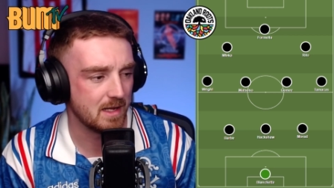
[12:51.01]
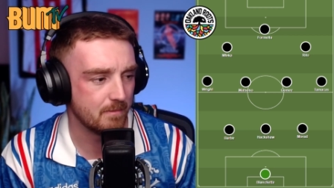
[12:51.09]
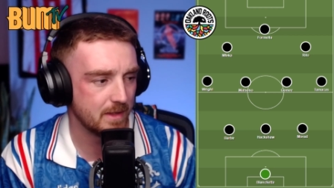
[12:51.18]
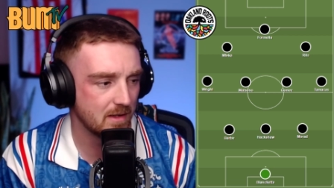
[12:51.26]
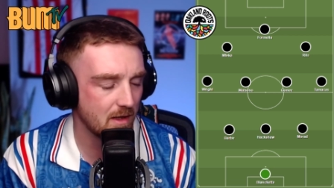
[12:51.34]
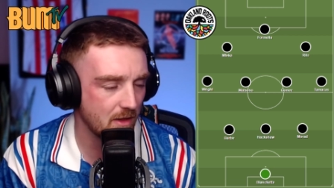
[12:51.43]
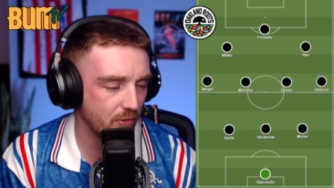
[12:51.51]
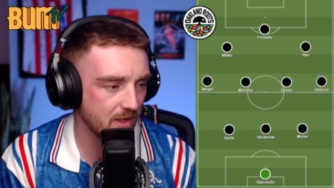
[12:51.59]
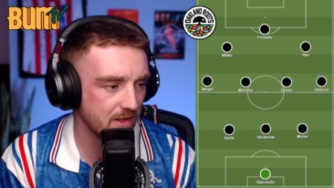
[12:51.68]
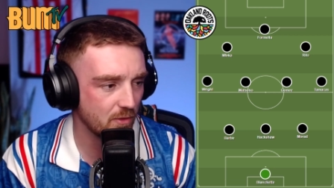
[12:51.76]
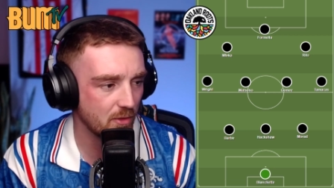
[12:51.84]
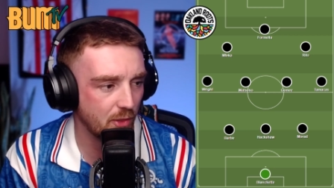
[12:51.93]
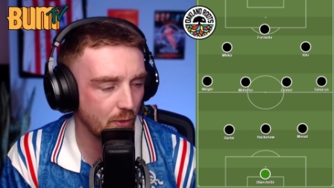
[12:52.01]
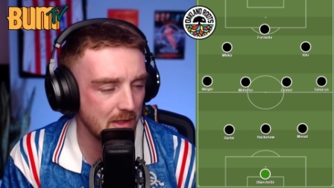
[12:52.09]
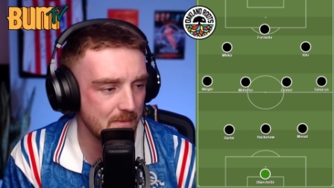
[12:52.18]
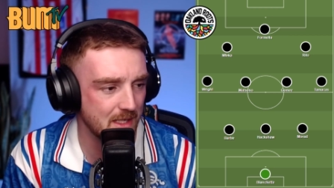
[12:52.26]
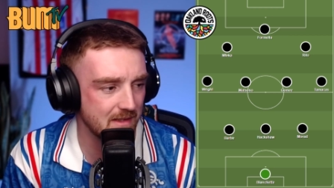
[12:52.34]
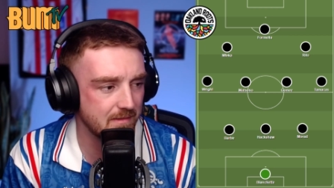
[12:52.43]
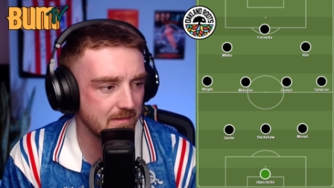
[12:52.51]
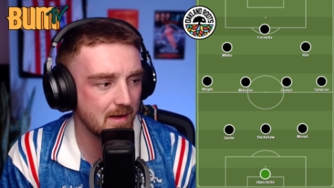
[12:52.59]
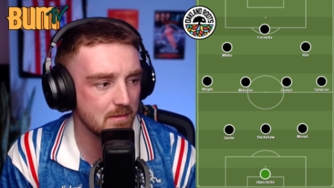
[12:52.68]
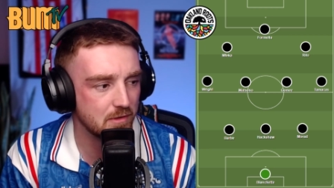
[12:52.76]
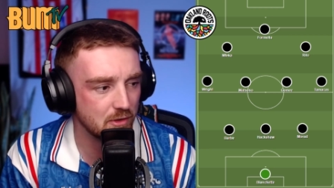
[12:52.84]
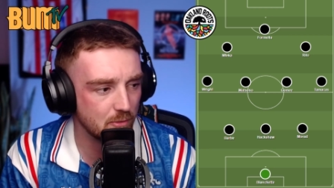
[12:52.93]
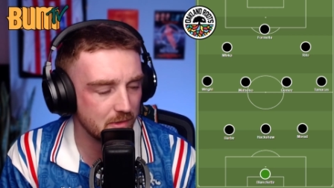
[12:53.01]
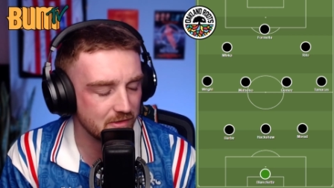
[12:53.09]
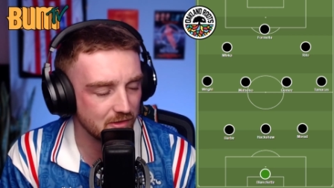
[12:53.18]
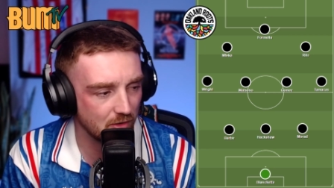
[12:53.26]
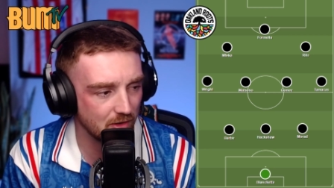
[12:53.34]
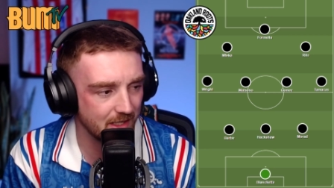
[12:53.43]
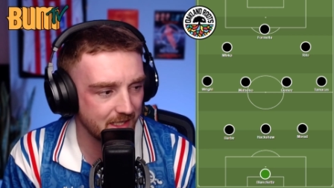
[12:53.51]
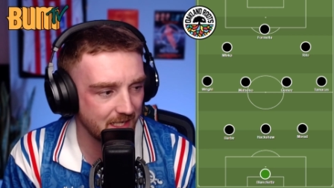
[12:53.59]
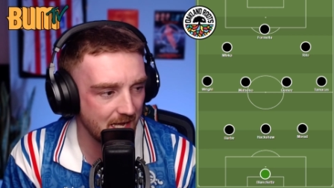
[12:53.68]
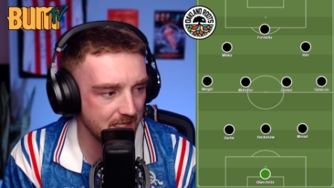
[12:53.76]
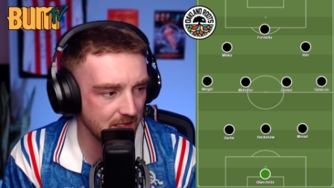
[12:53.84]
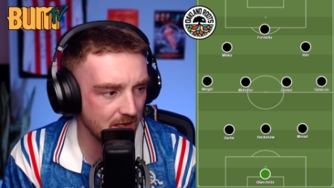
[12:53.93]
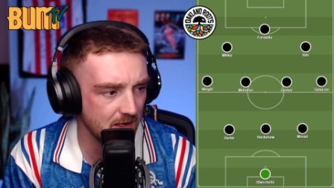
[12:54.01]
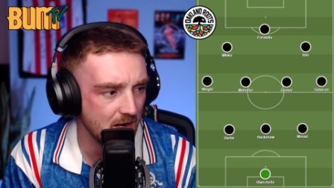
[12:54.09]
I mean, a three four three, but at times can almost look like a uh,